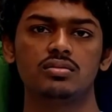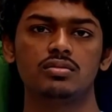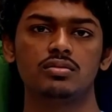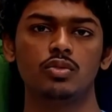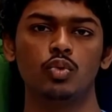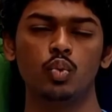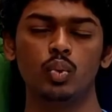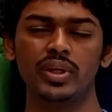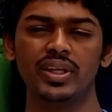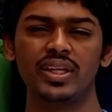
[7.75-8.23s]

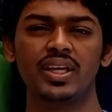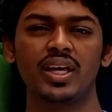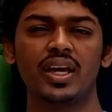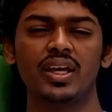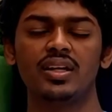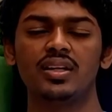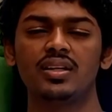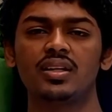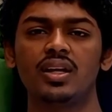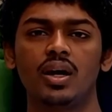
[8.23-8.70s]

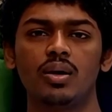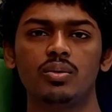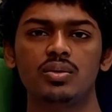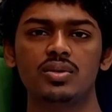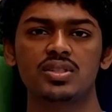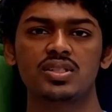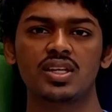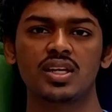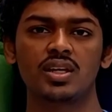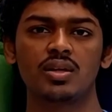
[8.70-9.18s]
weekend, I
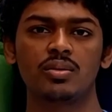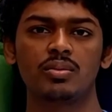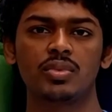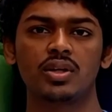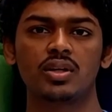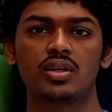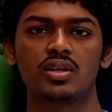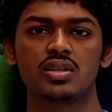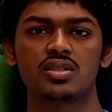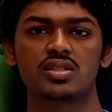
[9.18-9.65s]
would say,
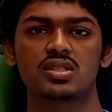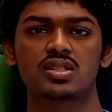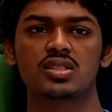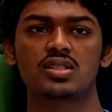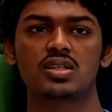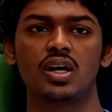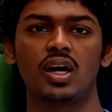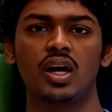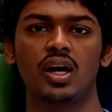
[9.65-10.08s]
because